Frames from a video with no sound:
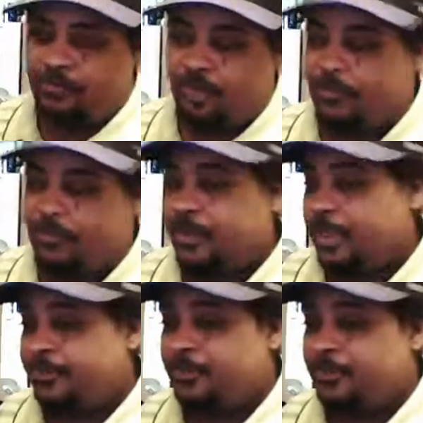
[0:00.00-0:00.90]
I think
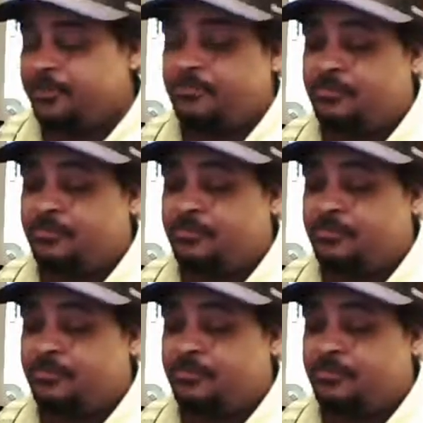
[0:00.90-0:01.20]
that's a